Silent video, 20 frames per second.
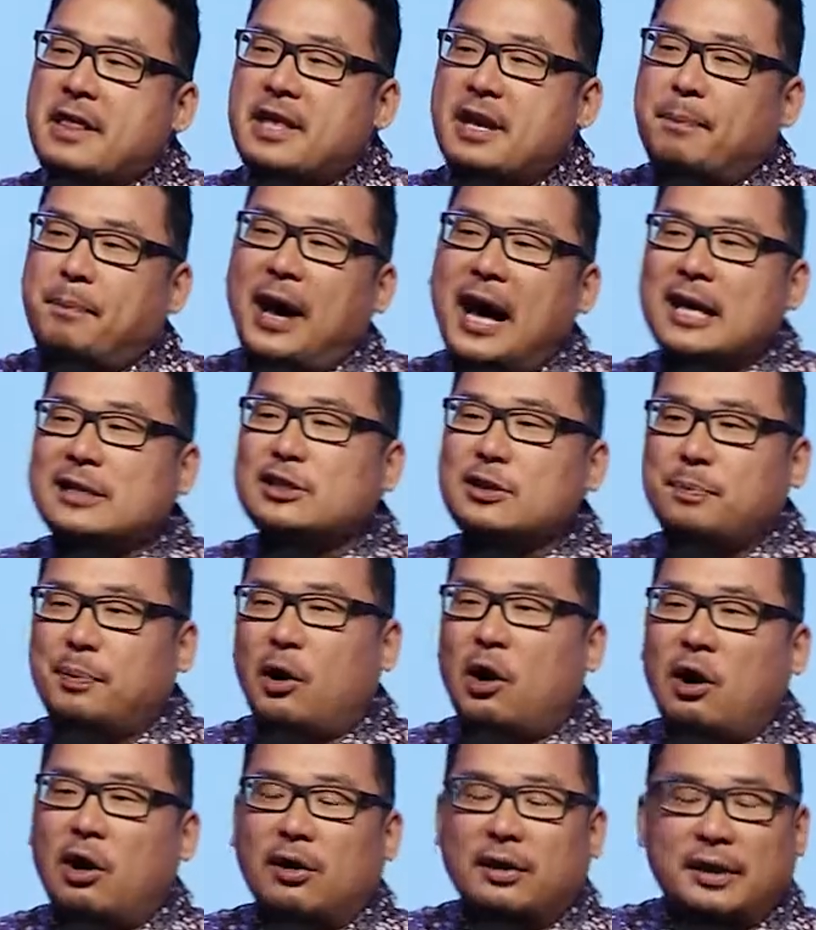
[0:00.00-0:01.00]
The Apostle
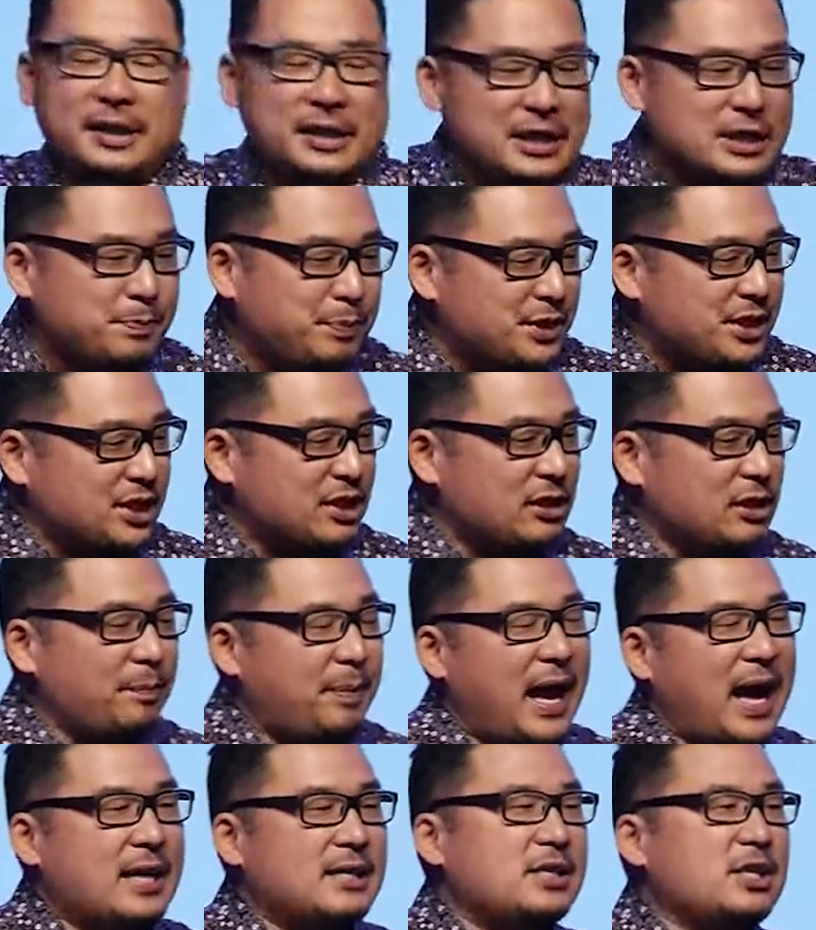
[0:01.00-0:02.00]
Paul, in this particular
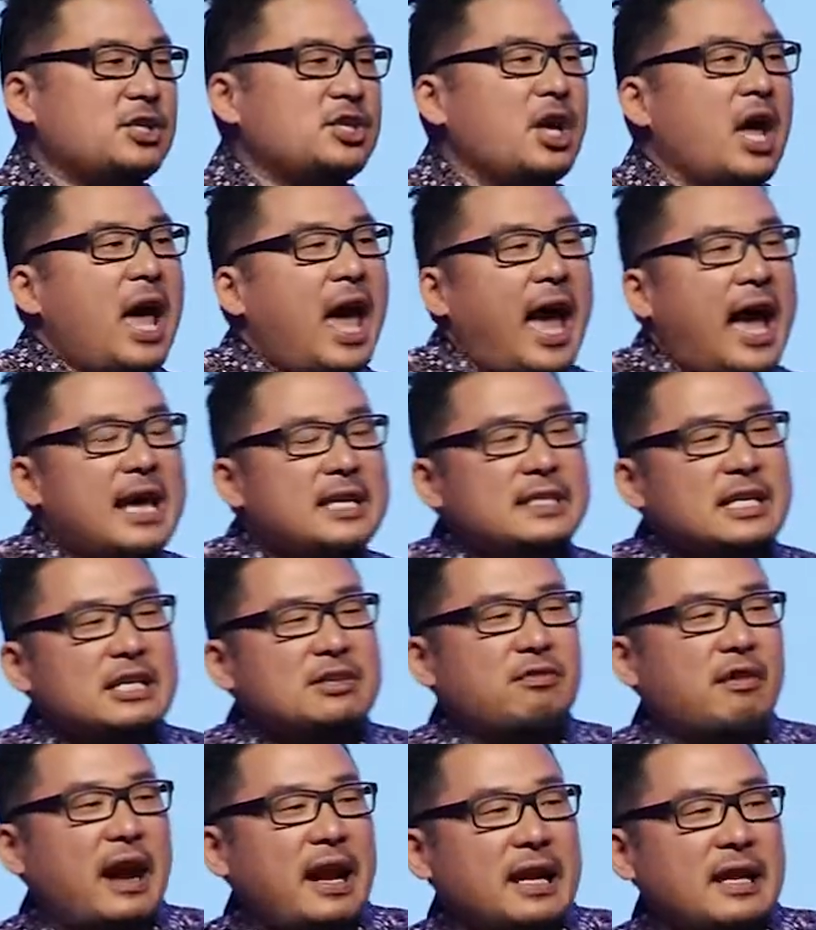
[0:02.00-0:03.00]
passage, as
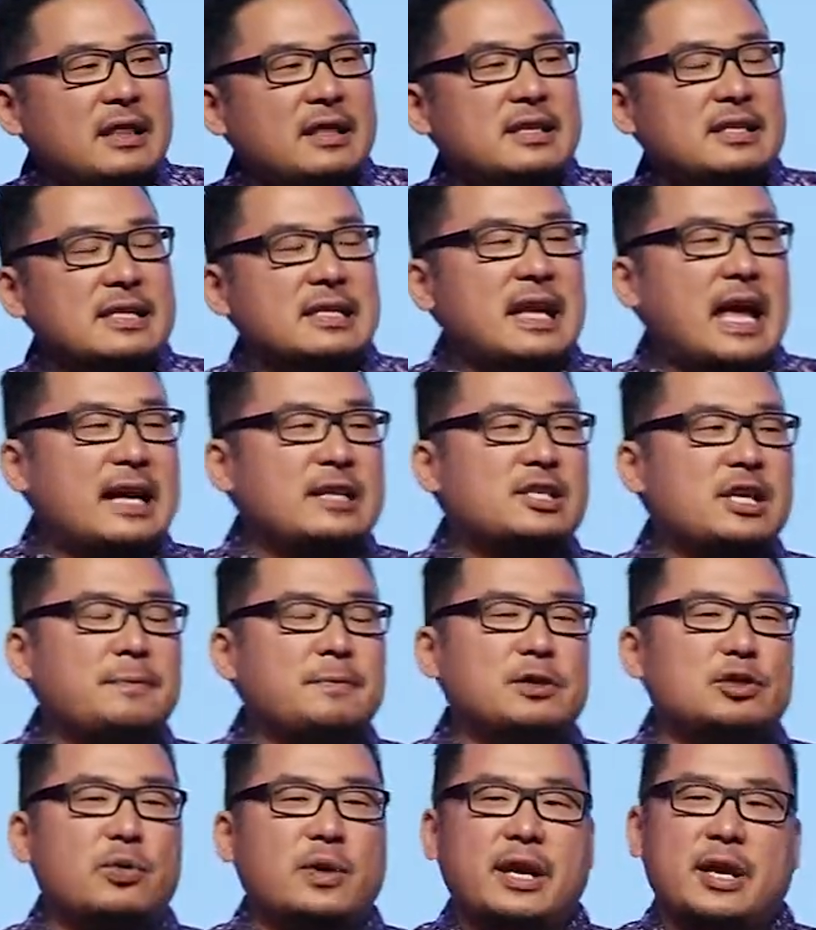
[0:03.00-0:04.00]
he's writing this in Acts
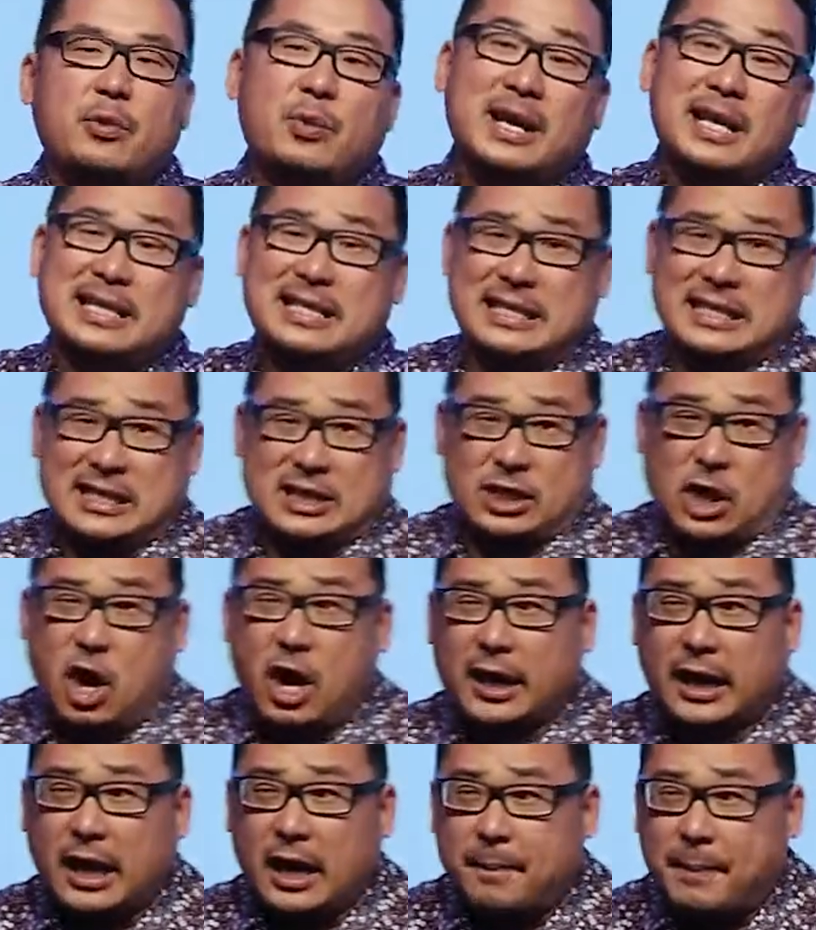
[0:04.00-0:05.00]
chapter 20, when he's
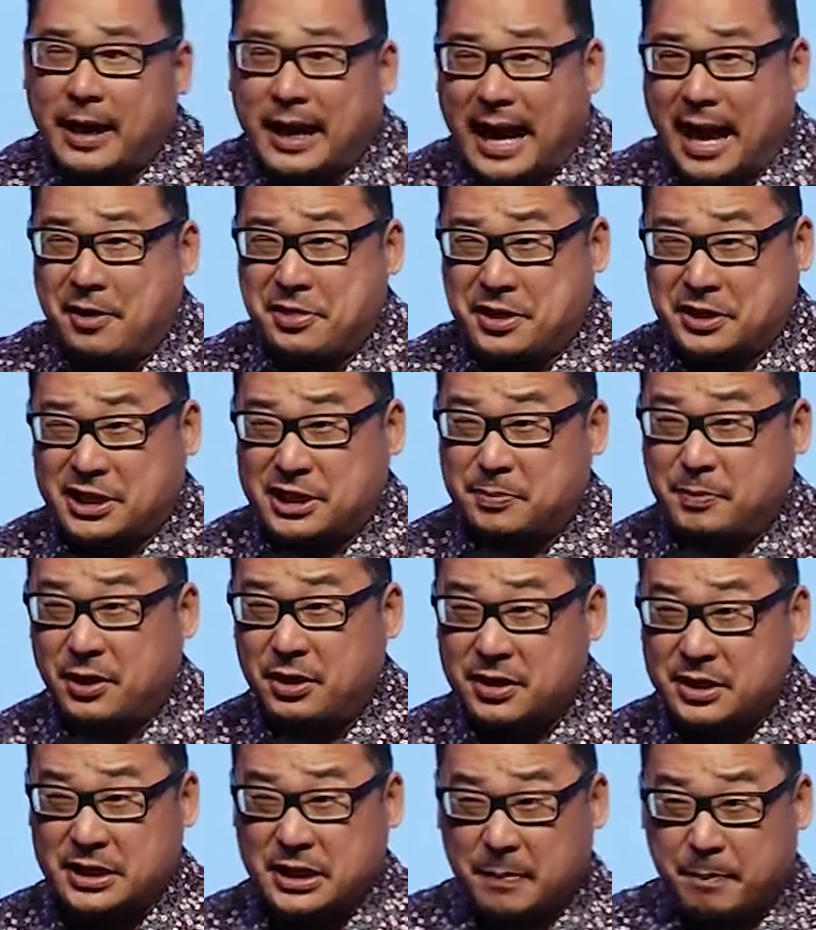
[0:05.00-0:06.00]
talking about how the
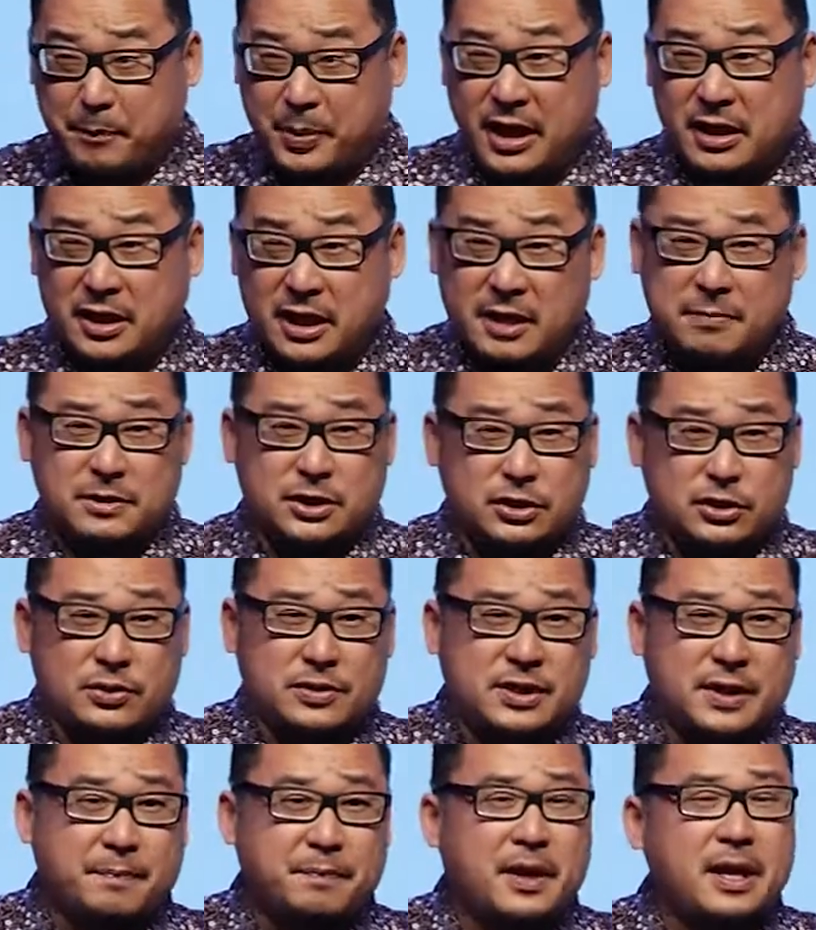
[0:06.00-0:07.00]
Spirit is compelling him to
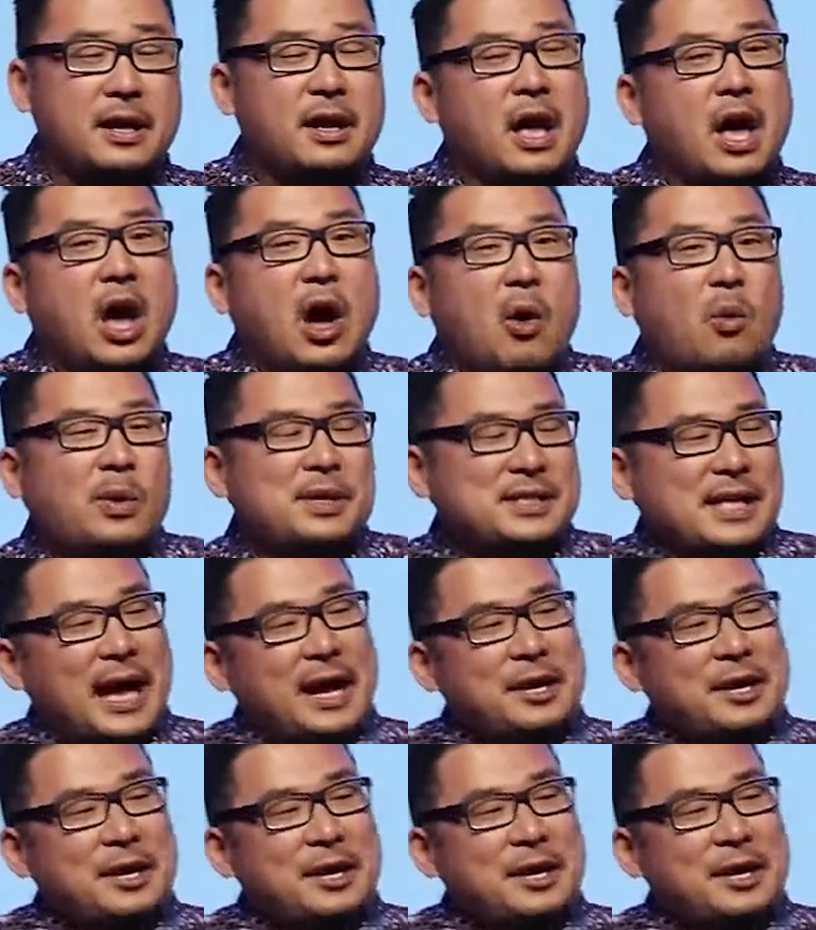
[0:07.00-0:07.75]
do something, what's